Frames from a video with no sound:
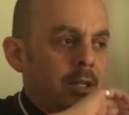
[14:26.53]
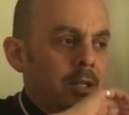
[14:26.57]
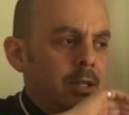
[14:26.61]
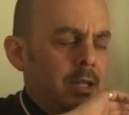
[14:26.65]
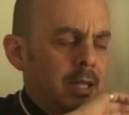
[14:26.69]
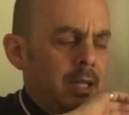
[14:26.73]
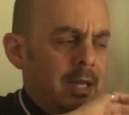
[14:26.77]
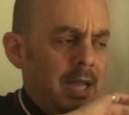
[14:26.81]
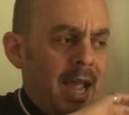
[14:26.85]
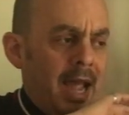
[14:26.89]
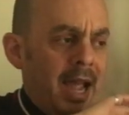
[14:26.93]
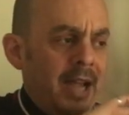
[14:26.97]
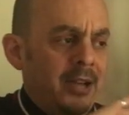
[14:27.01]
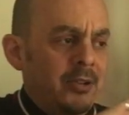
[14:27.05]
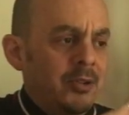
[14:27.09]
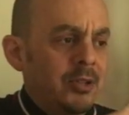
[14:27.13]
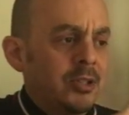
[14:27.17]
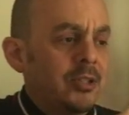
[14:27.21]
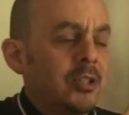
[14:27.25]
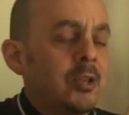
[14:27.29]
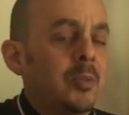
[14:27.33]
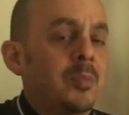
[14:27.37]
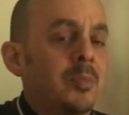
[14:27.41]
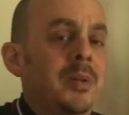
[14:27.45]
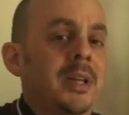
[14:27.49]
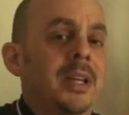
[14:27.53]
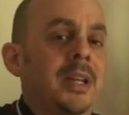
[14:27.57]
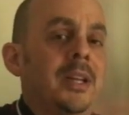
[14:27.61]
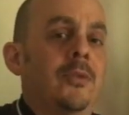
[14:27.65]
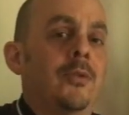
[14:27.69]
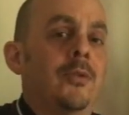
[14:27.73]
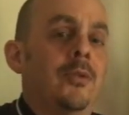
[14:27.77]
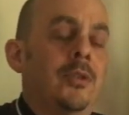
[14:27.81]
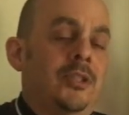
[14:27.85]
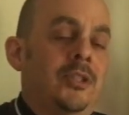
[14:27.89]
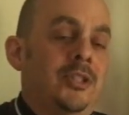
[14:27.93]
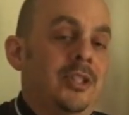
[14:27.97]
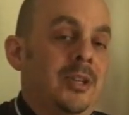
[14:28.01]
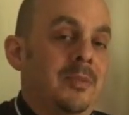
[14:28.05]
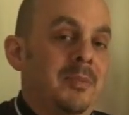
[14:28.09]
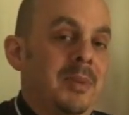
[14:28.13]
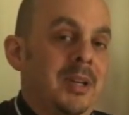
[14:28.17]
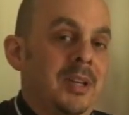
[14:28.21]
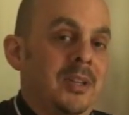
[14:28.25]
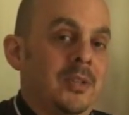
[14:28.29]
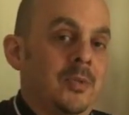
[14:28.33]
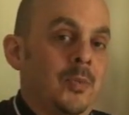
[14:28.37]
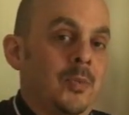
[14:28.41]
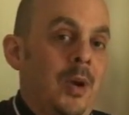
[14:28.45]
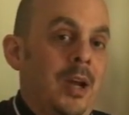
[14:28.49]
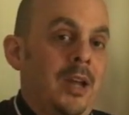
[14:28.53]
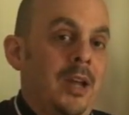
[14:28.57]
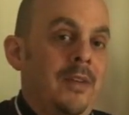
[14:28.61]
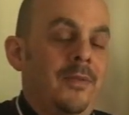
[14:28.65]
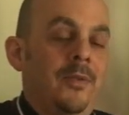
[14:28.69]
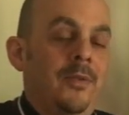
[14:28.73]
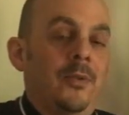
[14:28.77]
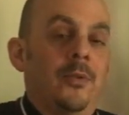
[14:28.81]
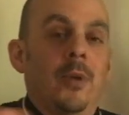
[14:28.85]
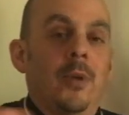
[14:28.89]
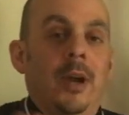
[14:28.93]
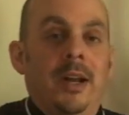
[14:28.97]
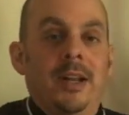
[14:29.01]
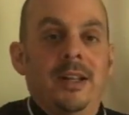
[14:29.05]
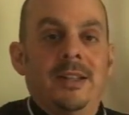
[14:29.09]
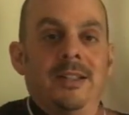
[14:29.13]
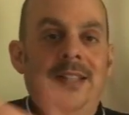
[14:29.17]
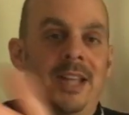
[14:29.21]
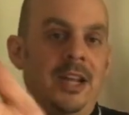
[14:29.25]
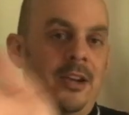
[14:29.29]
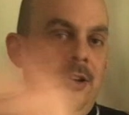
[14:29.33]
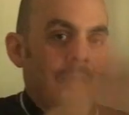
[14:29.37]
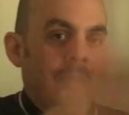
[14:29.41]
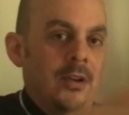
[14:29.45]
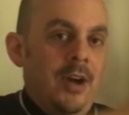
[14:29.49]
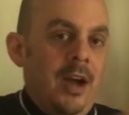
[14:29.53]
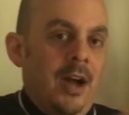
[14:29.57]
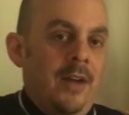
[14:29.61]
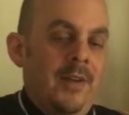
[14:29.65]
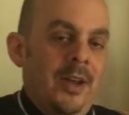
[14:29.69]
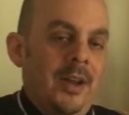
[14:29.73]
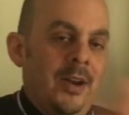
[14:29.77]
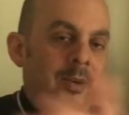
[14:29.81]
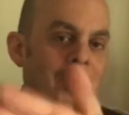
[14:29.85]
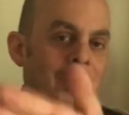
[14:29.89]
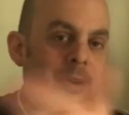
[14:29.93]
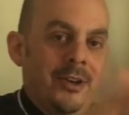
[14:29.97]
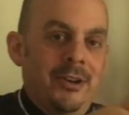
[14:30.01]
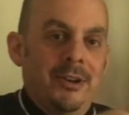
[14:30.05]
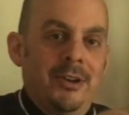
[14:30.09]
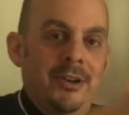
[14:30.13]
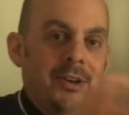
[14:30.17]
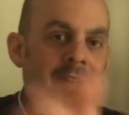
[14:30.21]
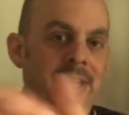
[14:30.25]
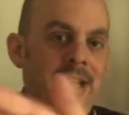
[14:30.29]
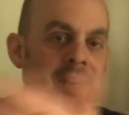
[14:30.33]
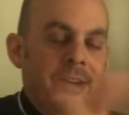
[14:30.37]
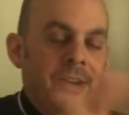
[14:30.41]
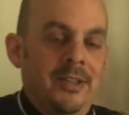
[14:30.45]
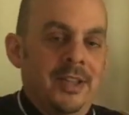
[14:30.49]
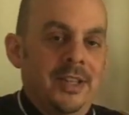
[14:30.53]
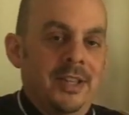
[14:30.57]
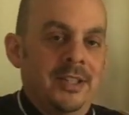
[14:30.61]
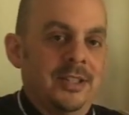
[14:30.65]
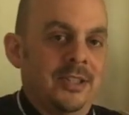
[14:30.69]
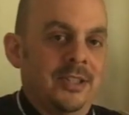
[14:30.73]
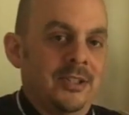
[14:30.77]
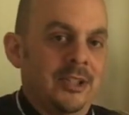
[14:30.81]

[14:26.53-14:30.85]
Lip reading: The actress who played Christian Bale's wife, Greta, take her off. I don't want her to hear this.